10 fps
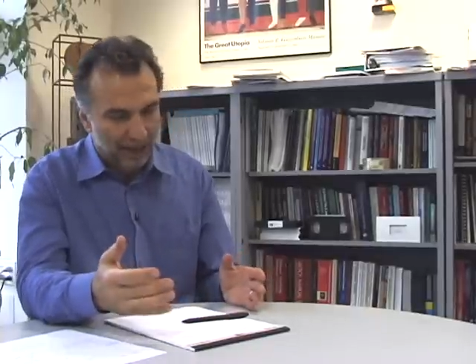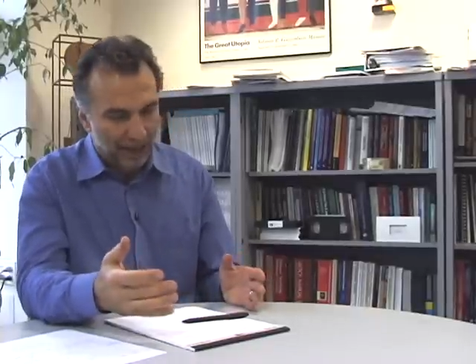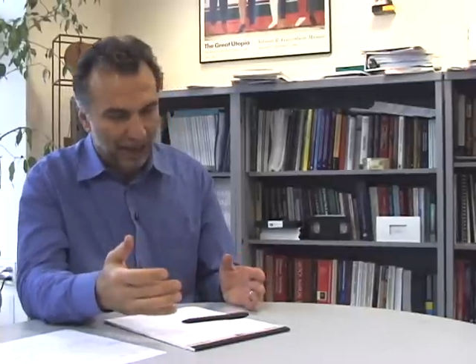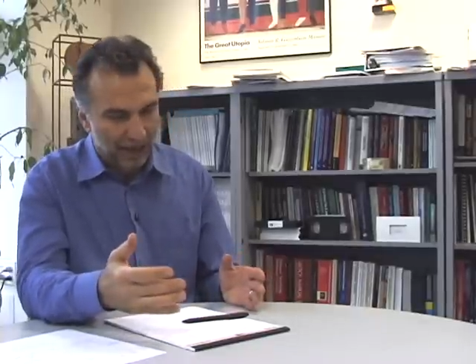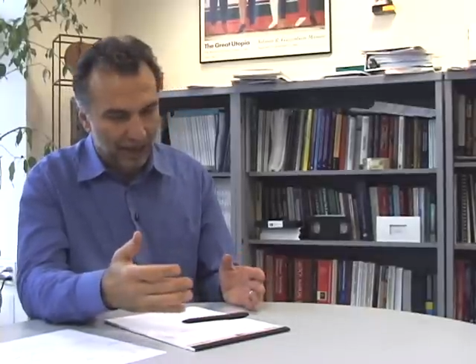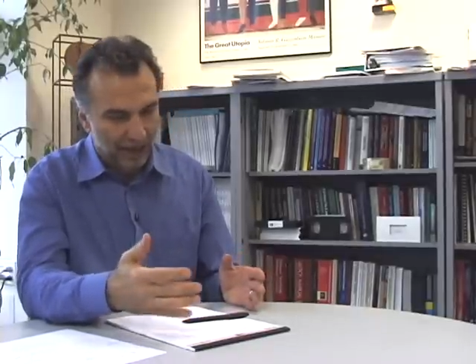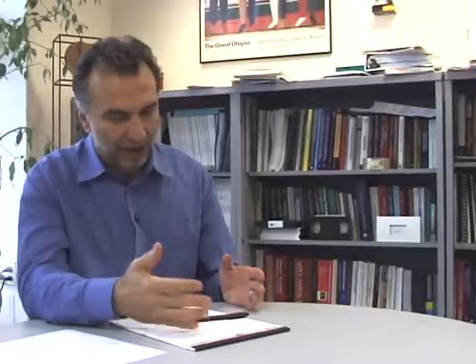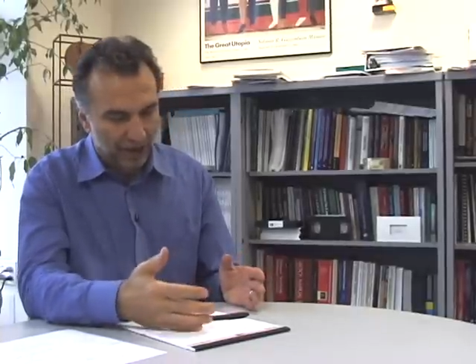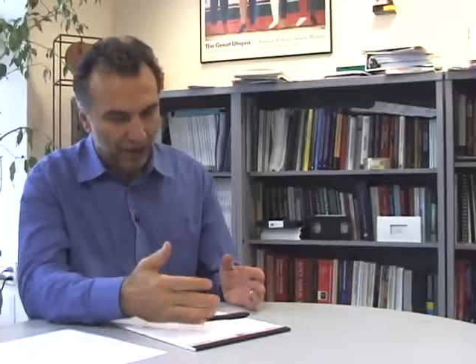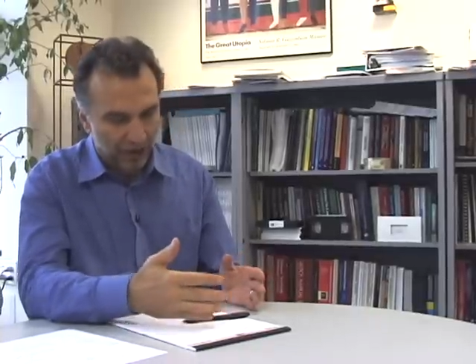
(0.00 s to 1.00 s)
And
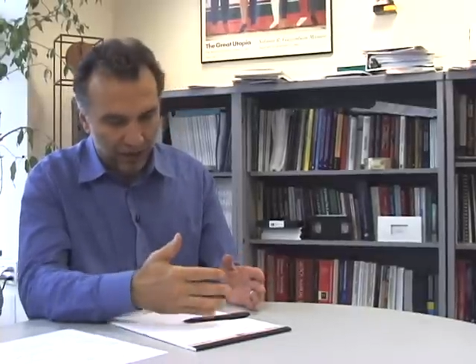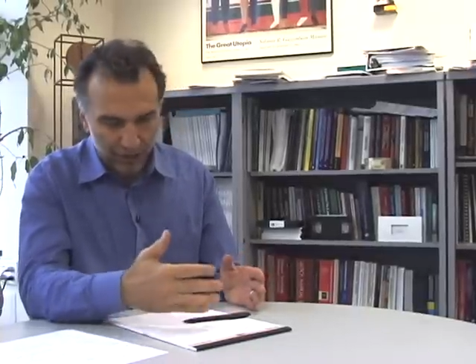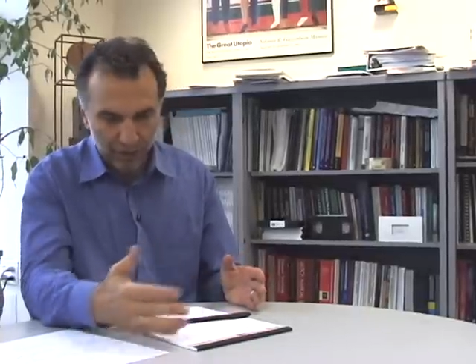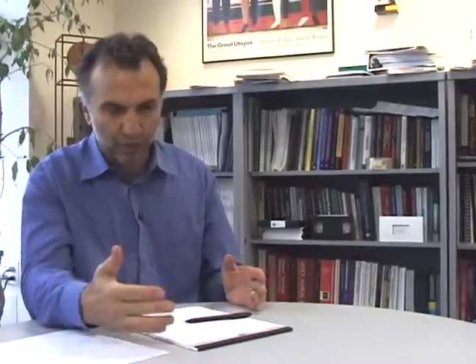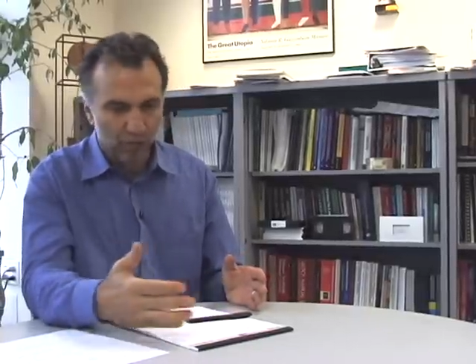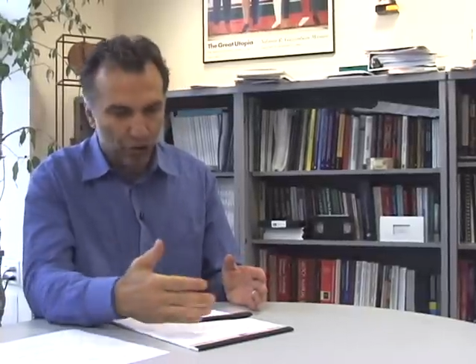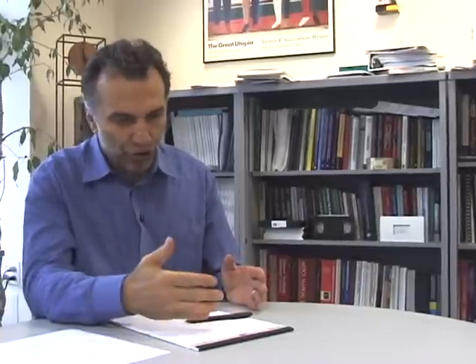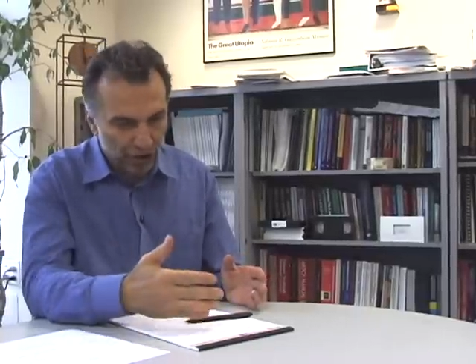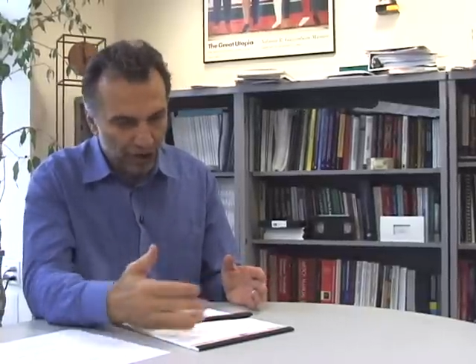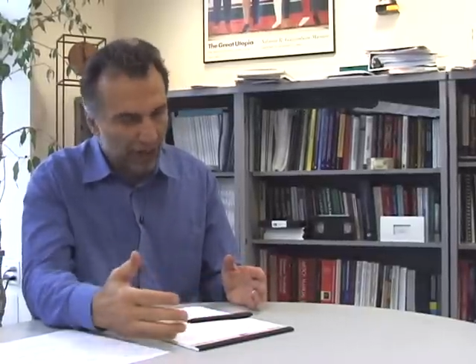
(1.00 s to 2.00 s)
then you're
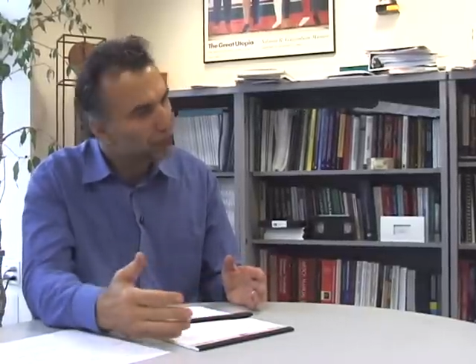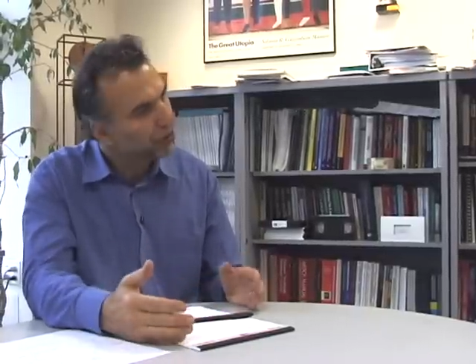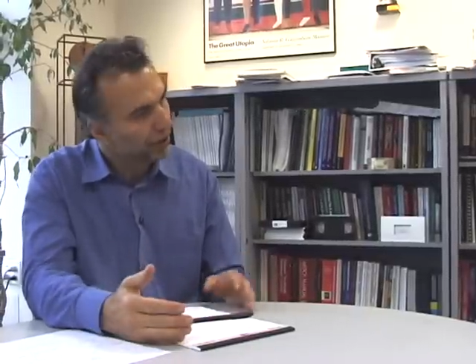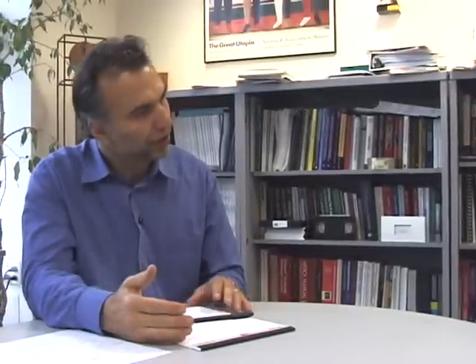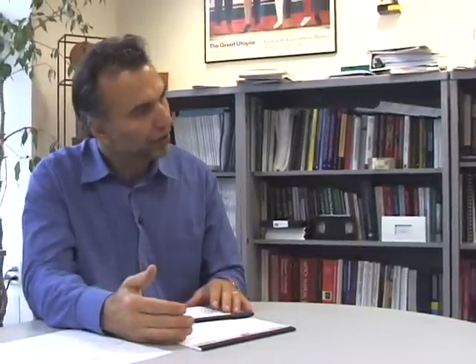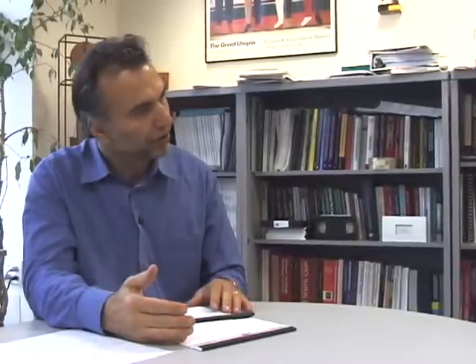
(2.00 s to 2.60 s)
pushing uphill.